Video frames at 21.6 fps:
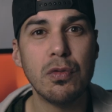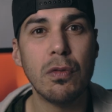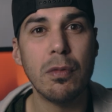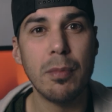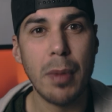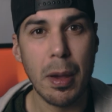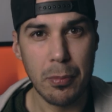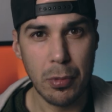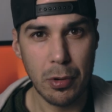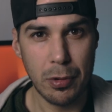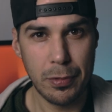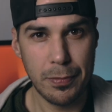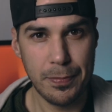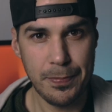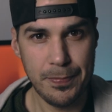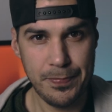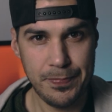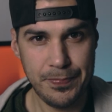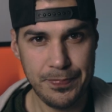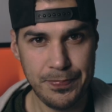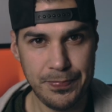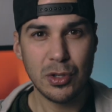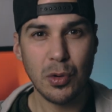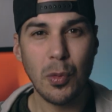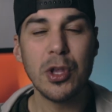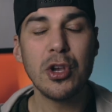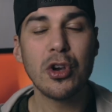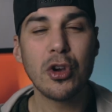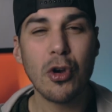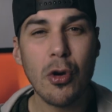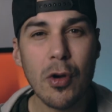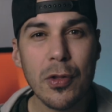to remember. So when
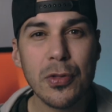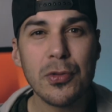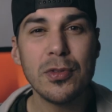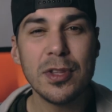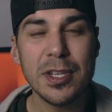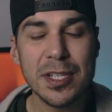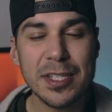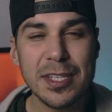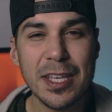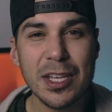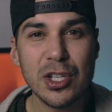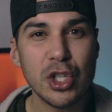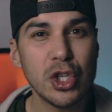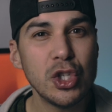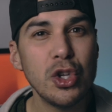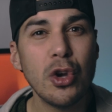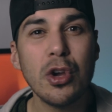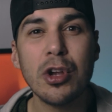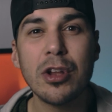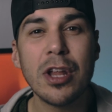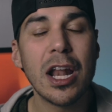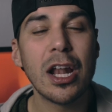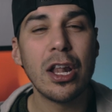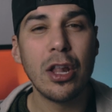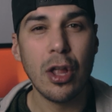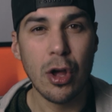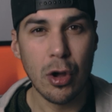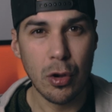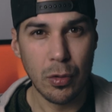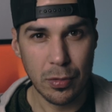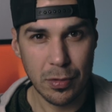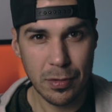you're going through these things, just know you're not
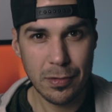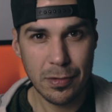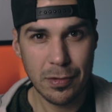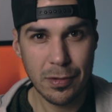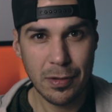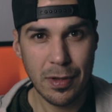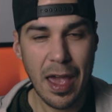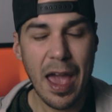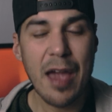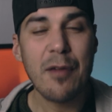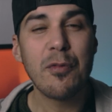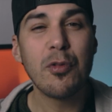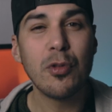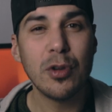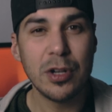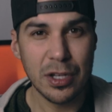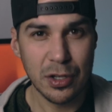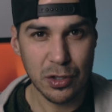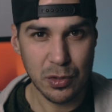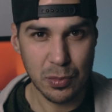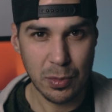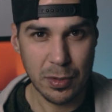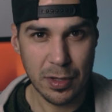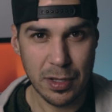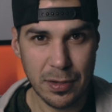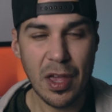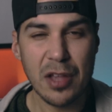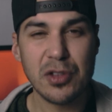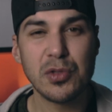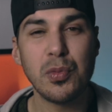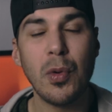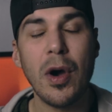alone. Everyone deals with it.
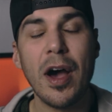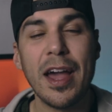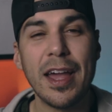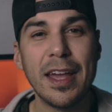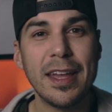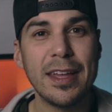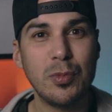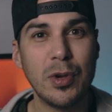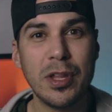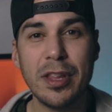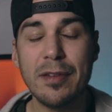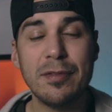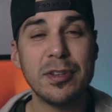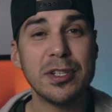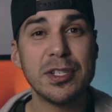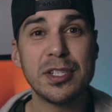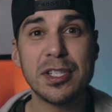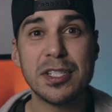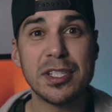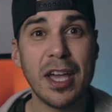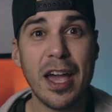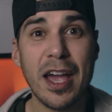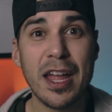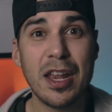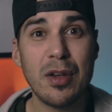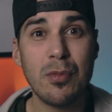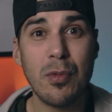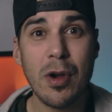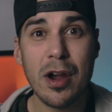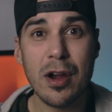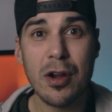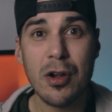That's why we live in a society
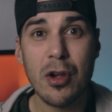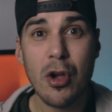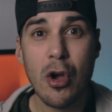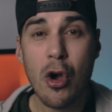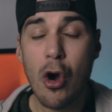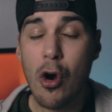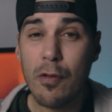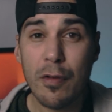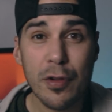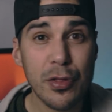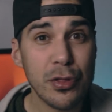where over